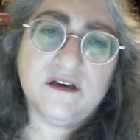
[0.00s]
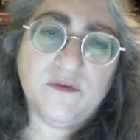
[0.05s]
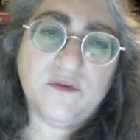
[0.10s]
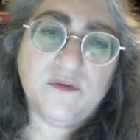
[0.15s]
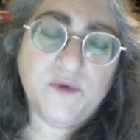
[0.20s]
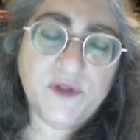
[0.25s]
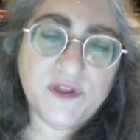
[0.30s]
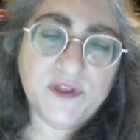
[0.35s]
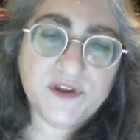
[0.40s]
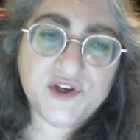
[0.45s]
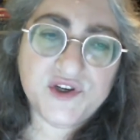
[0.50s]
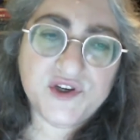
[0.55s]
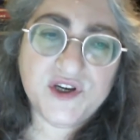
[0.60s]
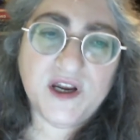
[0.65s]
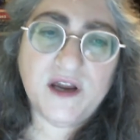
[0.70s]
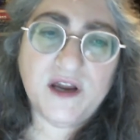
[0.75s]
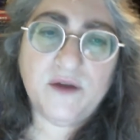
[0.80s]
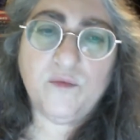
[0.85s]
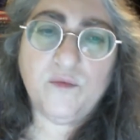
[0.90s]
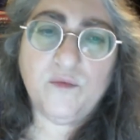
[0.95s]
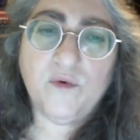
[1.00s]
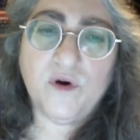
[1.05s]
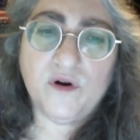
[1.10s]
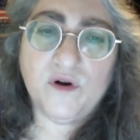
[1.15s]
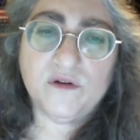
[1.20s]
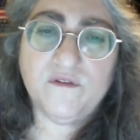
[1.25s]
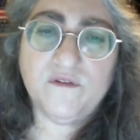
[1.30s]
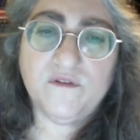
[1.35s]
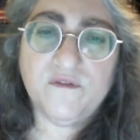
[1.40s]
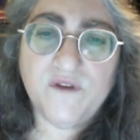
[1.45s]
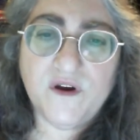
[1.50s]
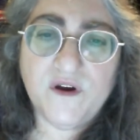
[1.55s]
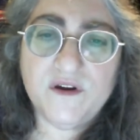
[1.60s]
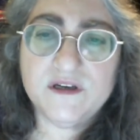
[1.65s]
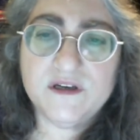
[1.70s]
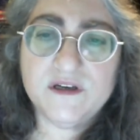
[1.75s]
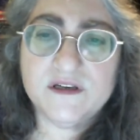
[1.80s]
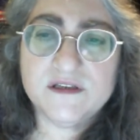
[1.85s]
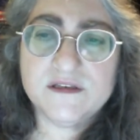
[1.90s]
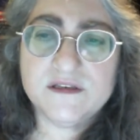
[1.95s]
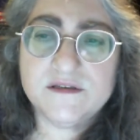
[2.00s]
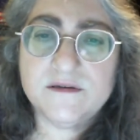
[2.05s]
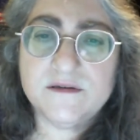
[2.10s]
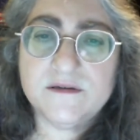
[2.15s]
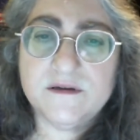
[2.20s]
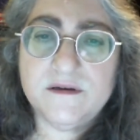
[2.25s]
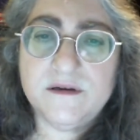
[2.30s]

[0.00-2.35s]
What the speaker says: with the shared world focus.